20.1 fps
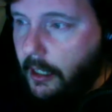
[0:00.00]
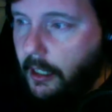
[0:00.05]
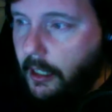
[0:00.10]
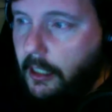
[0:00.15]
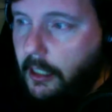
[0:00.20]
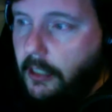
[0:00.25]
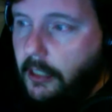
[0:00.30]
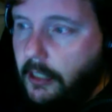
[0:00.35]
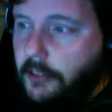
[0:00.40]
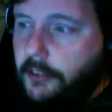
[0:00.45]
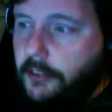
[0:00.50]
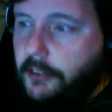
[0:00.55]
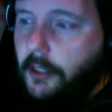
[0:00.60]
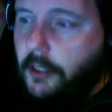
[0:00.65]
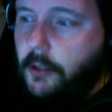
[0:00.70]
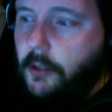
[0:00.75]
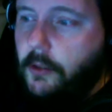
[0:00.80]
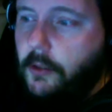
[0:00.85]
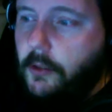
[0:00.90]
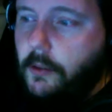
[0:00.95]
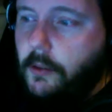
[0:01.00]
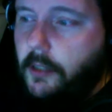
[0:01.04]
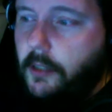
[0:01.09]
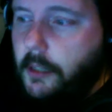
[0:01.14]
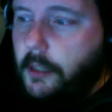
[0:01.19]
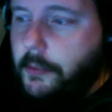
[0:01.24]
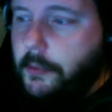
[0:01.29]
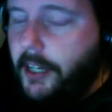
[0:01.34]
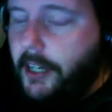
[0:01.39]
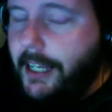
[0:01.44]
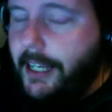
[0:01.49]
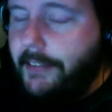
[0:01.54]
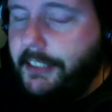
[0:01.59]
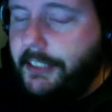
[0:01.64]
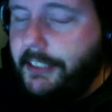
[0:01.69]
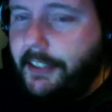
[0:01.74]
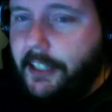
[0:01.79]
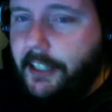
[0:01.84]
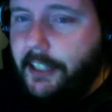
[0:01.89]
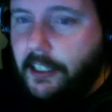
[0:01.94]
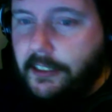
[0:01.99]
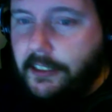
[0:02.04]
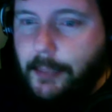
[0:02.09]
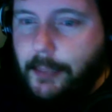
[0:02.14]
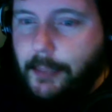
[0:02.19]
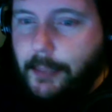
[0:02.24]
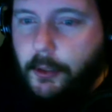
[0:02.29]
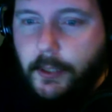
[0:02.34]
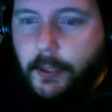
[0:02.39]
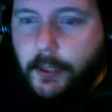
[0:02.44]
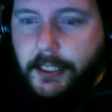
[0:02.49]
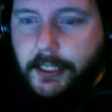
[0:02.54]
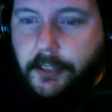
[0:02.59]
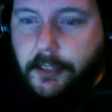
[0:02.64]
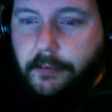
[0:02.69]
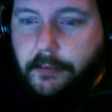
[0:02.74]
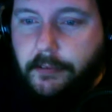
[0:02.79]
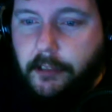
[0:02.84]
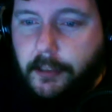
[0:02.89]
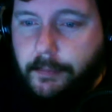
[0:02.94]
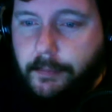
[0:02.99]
So if I ever see that on tap, I always go for it.